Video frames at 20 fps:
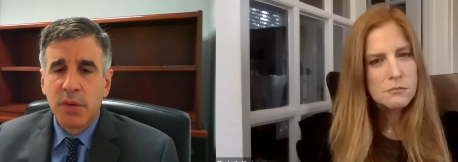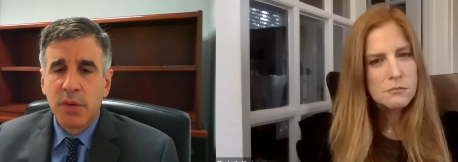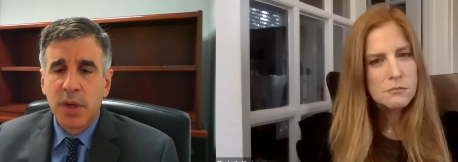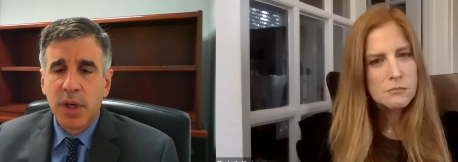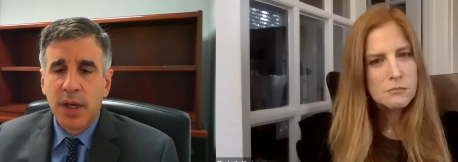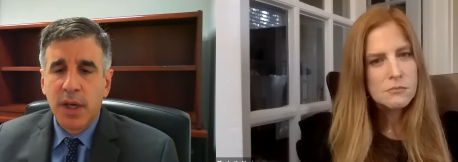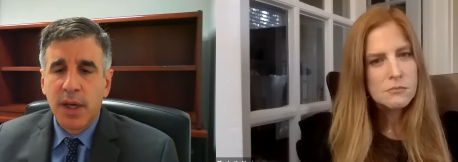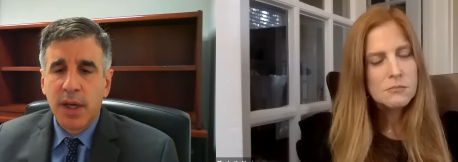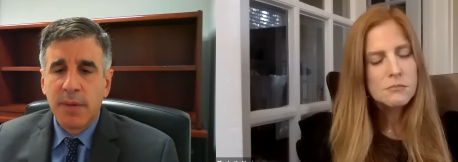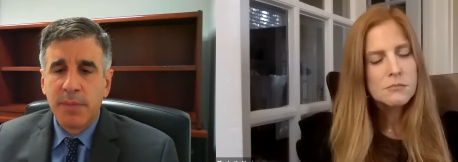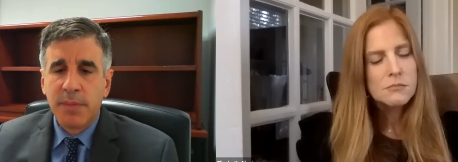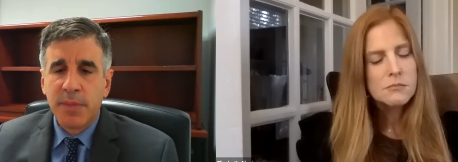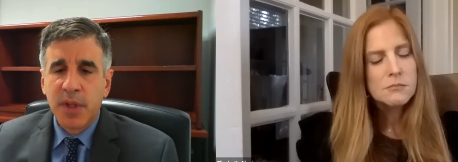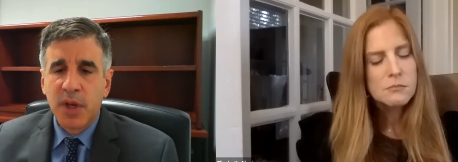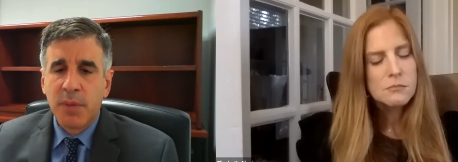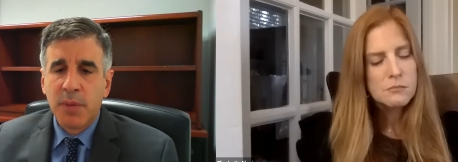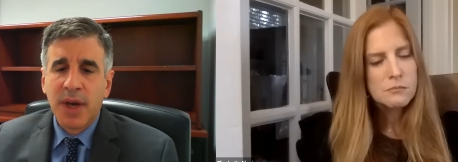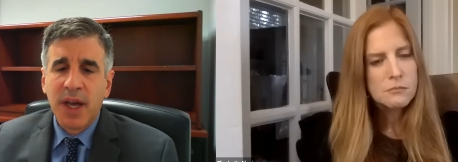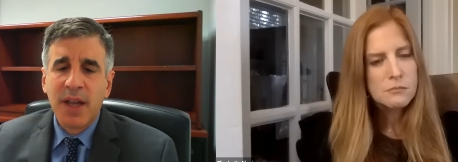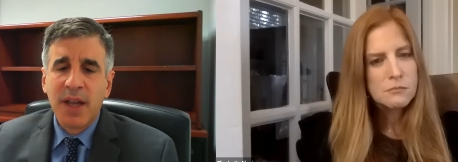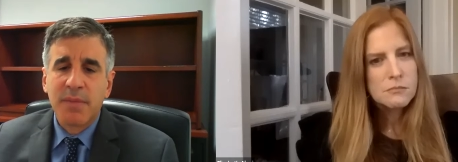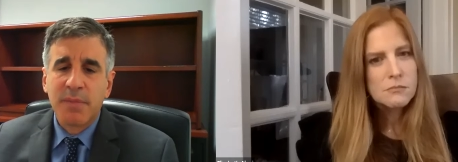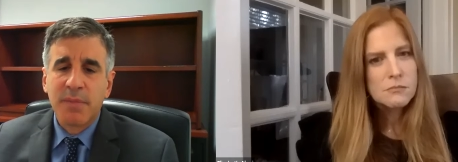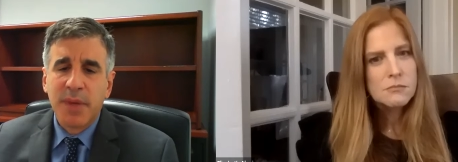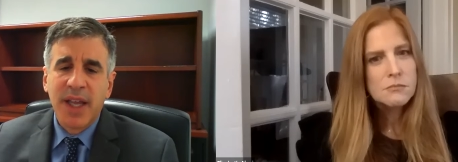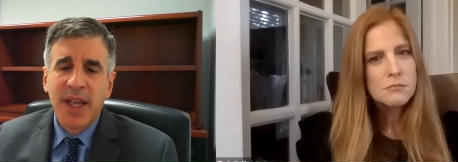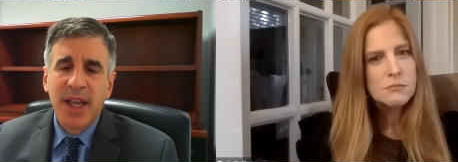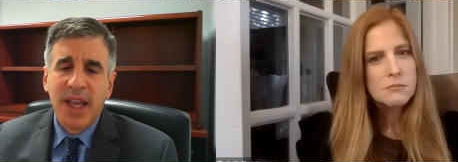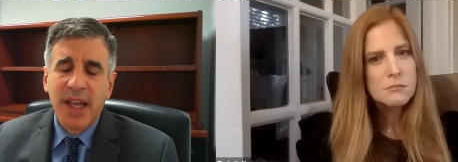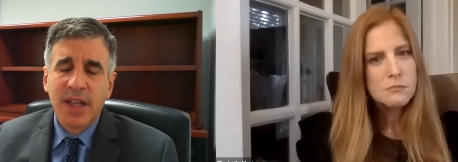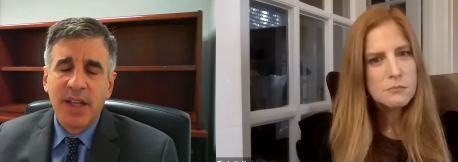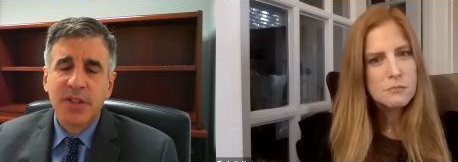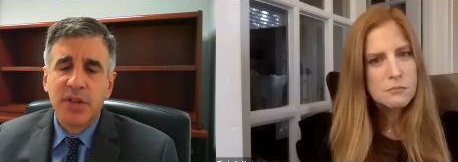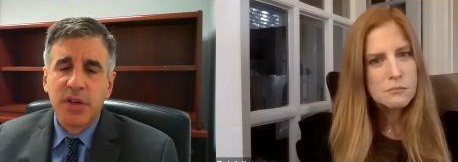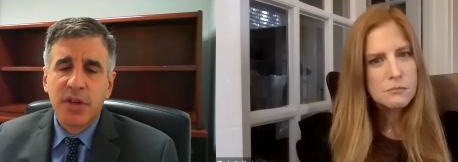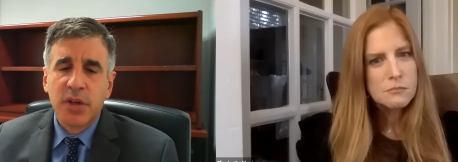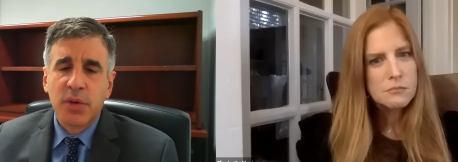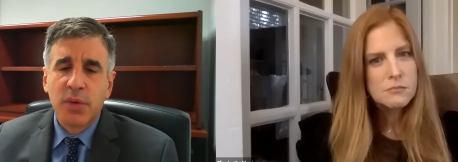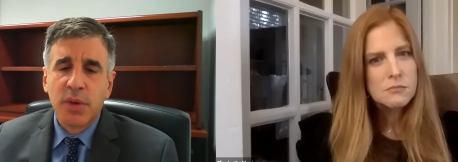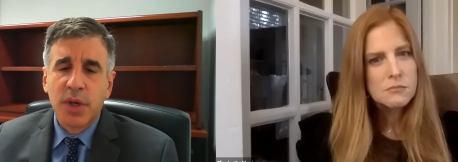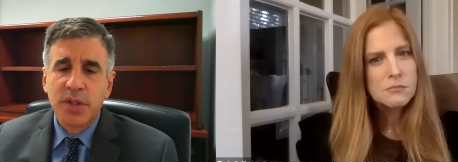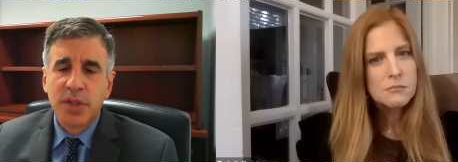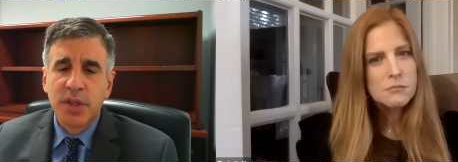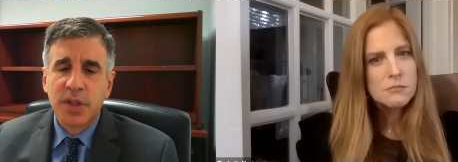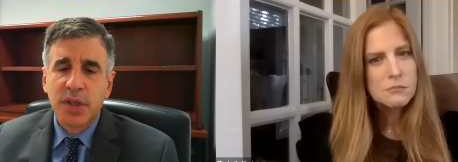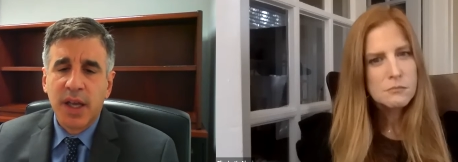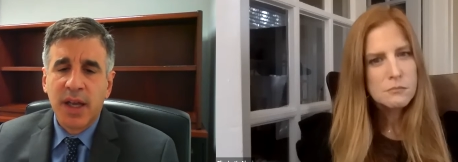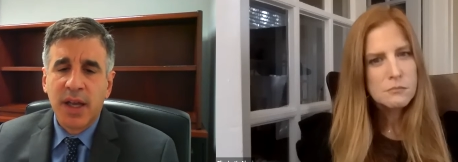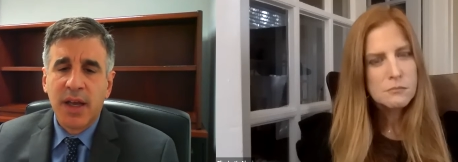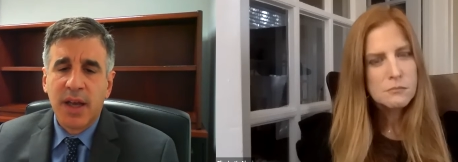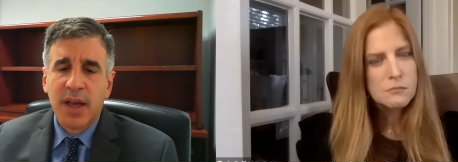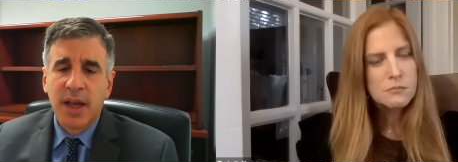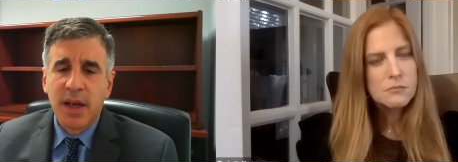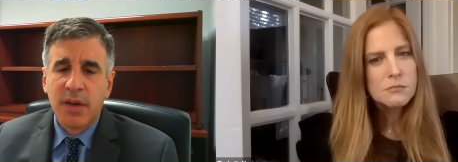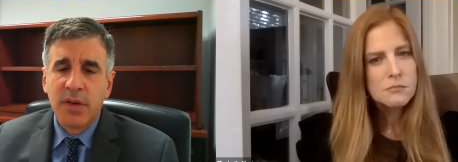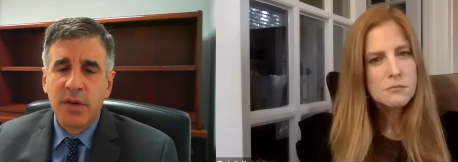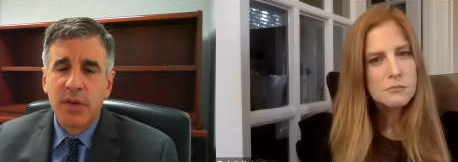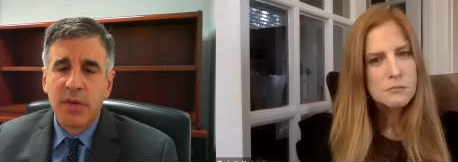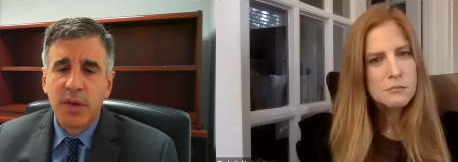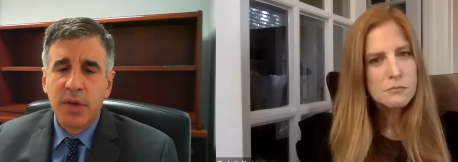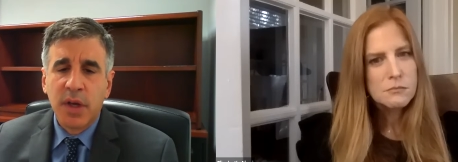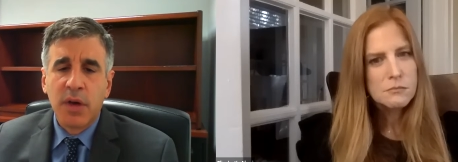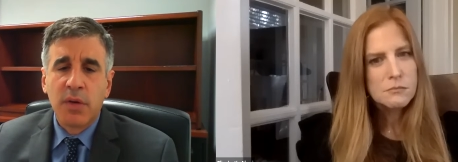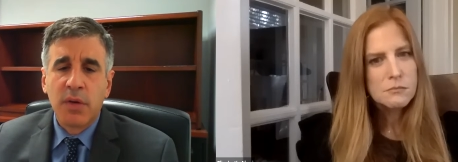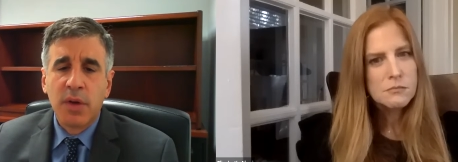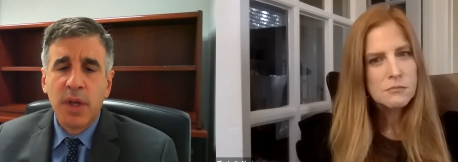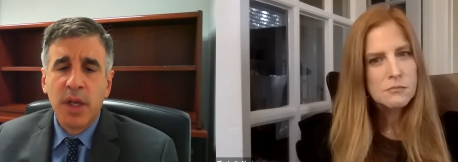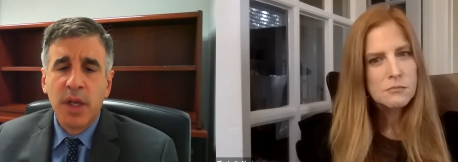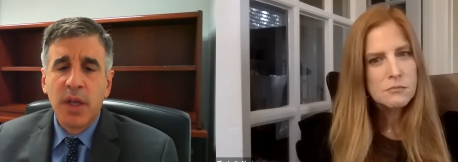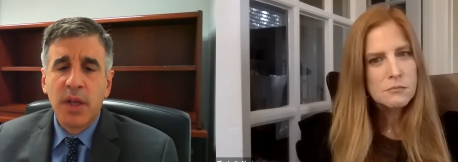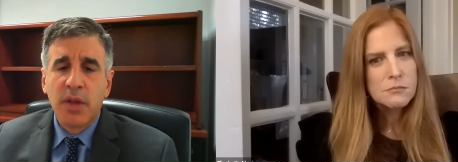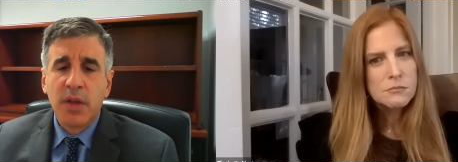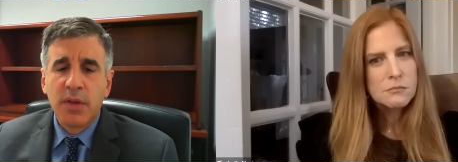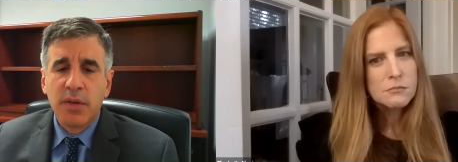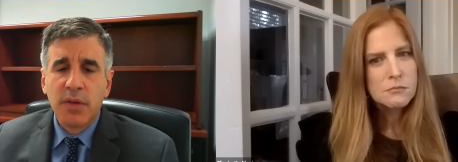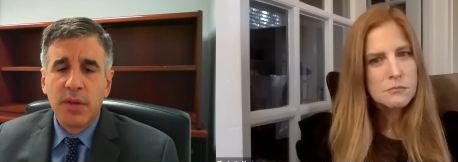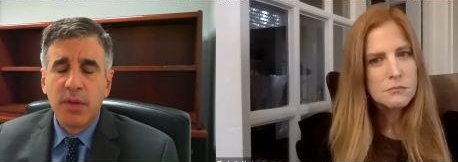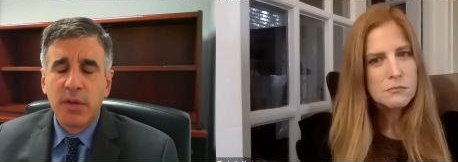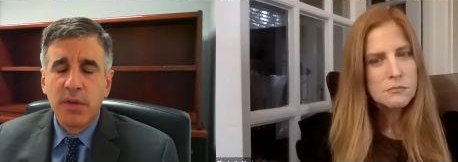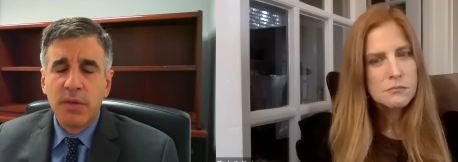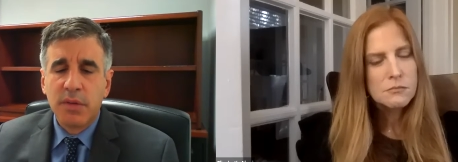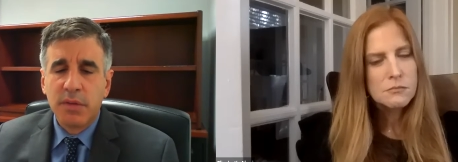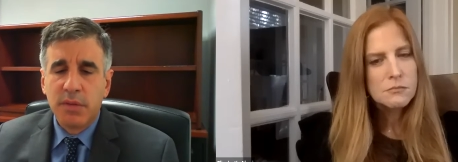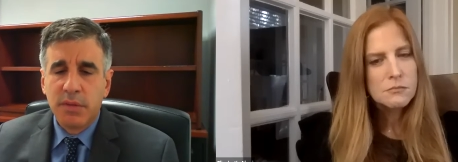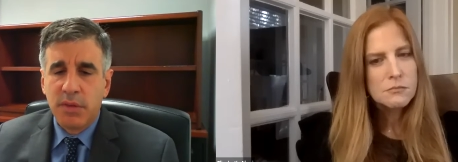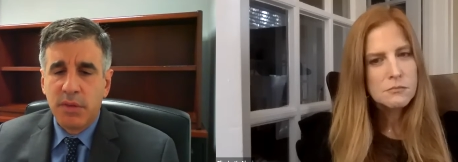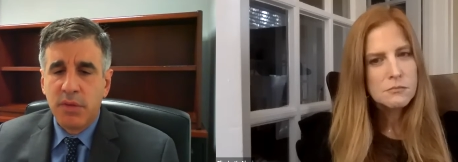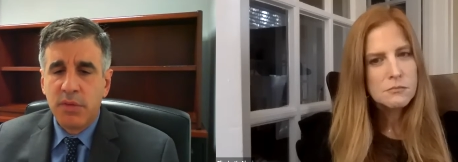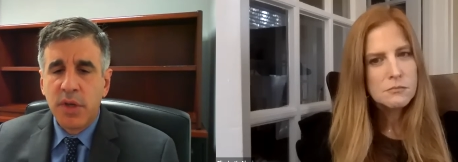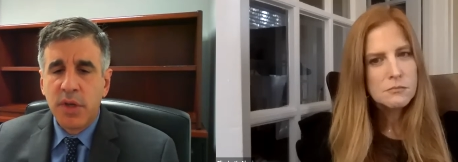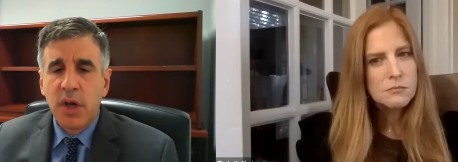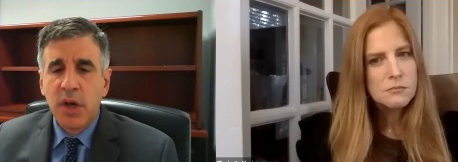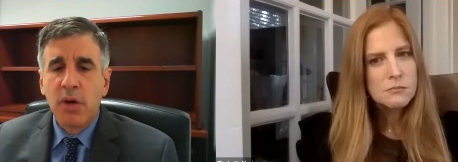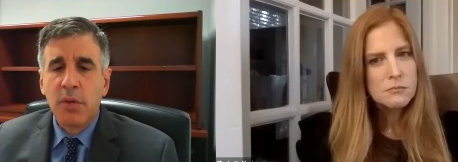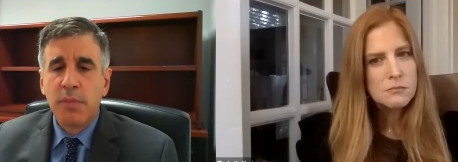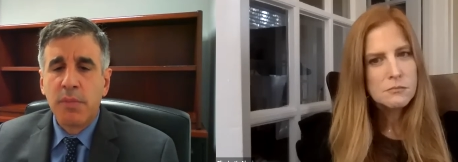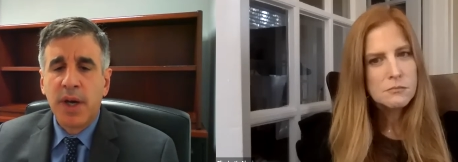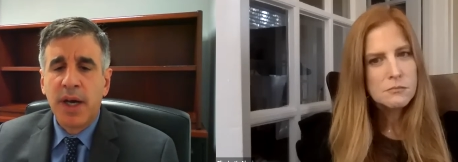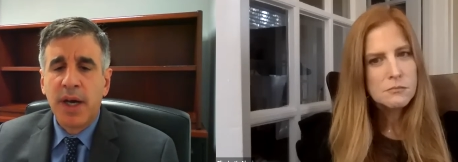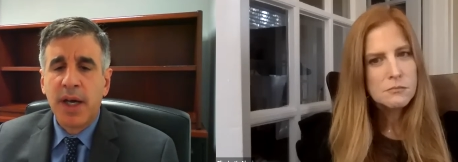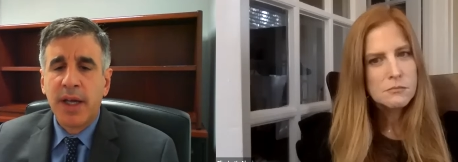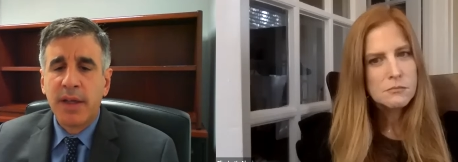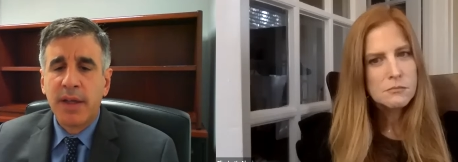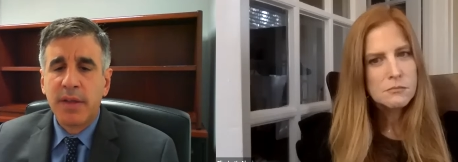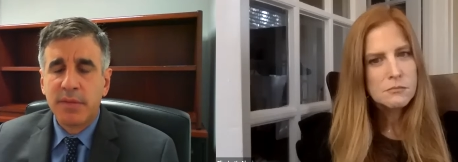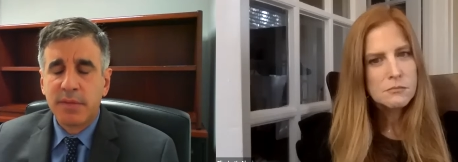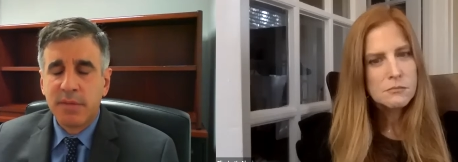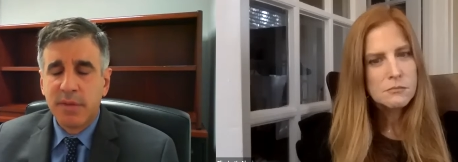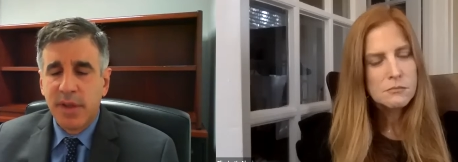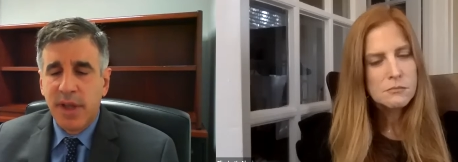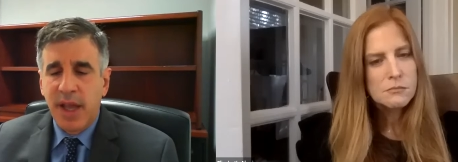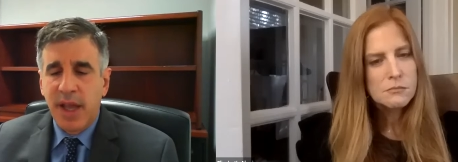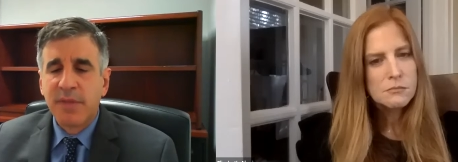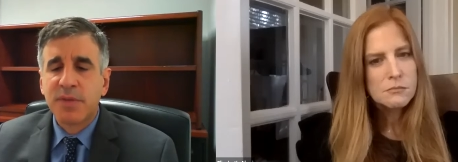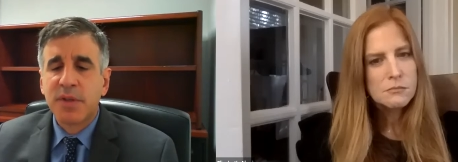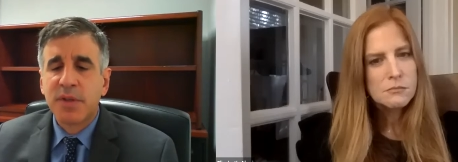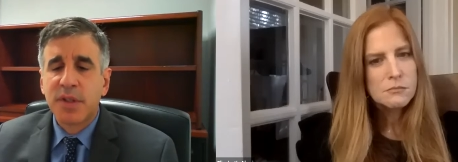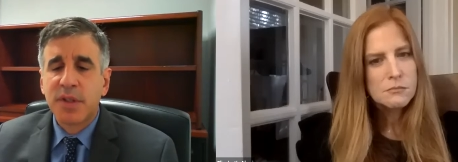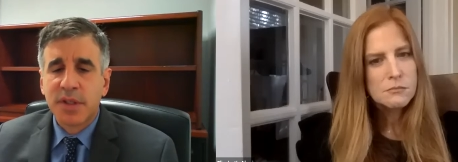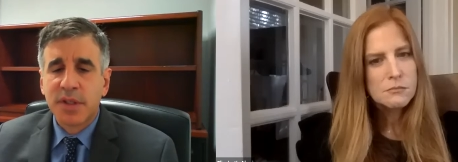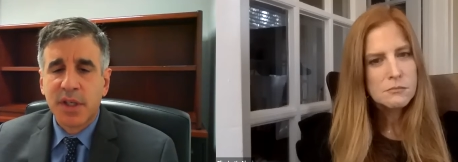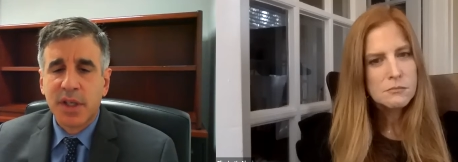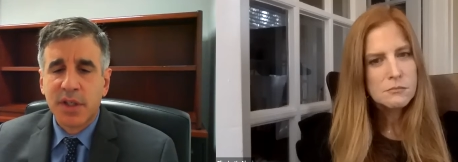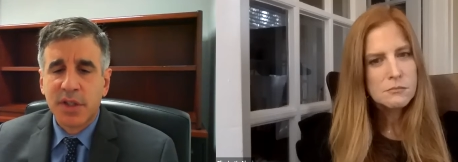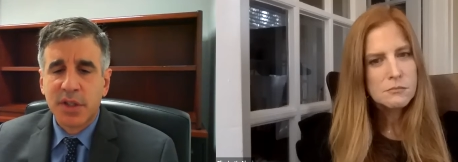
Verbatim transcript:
Speaker 1: So, you know, my answer to your question, how do you know? You know by, after